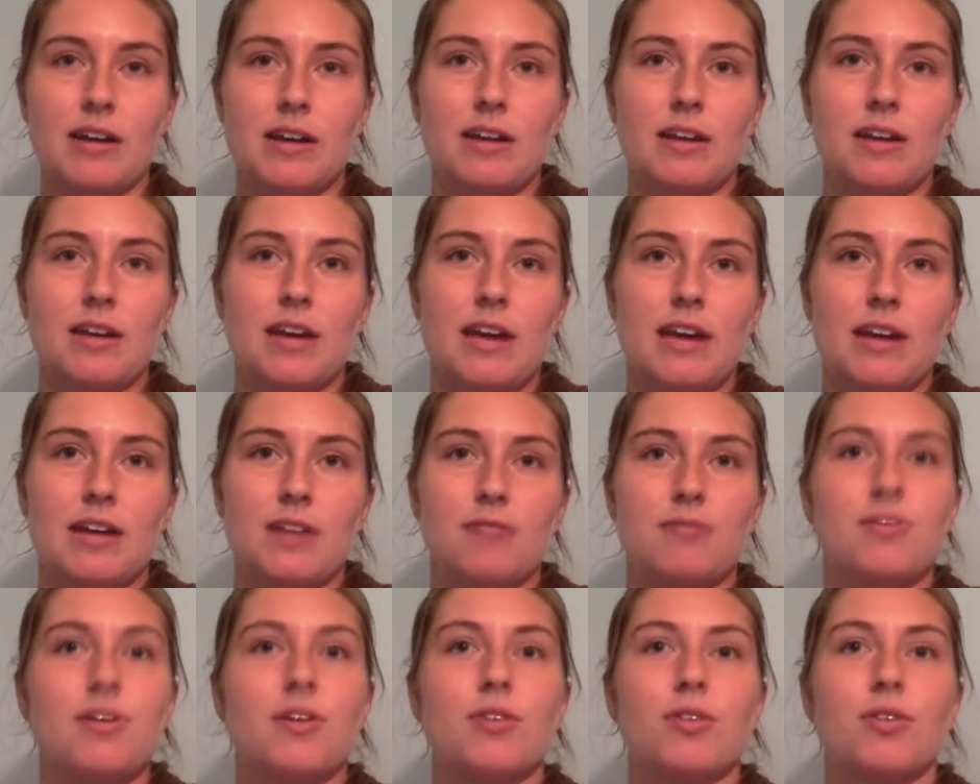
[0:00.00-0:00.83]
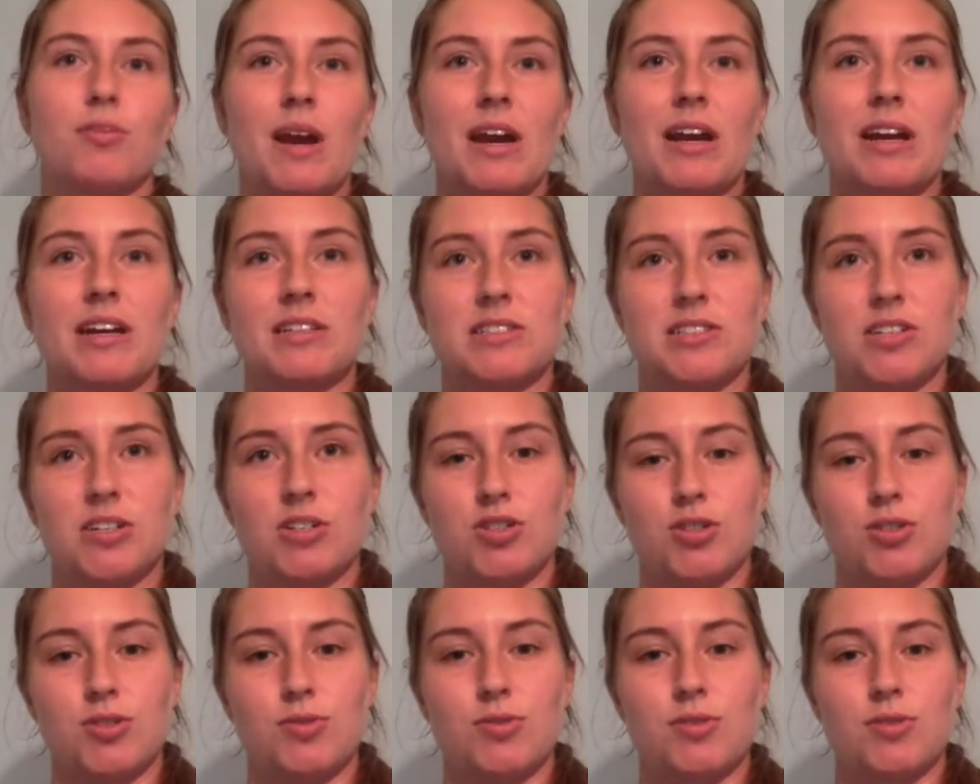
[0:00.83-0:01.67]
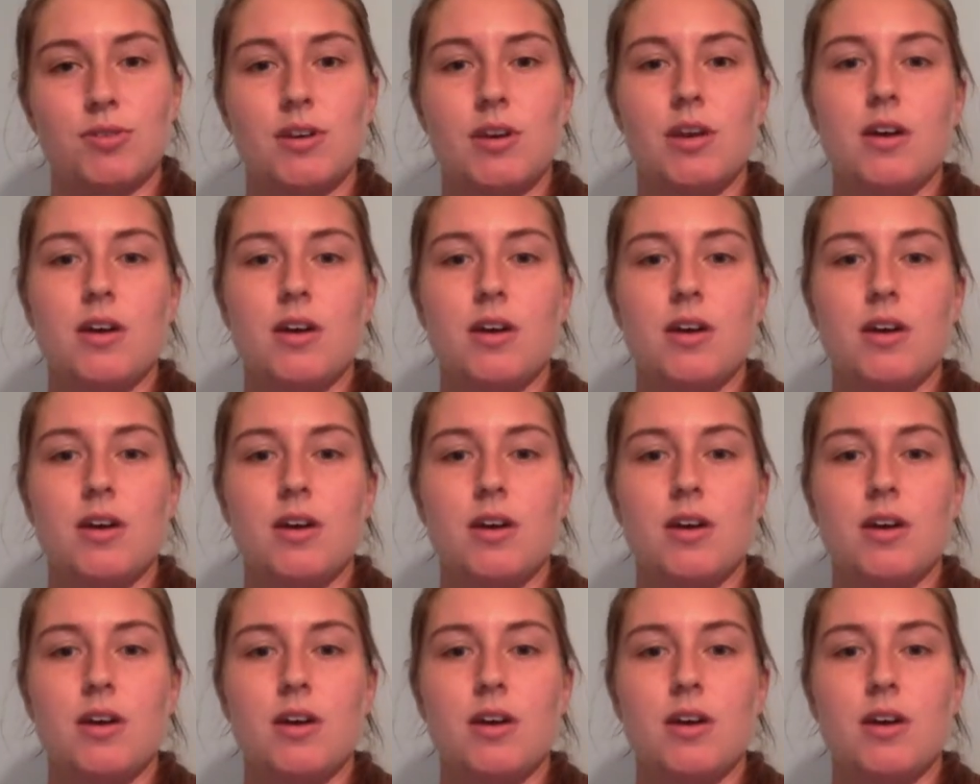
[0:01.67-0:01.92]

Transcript: in any of the remaining tissues.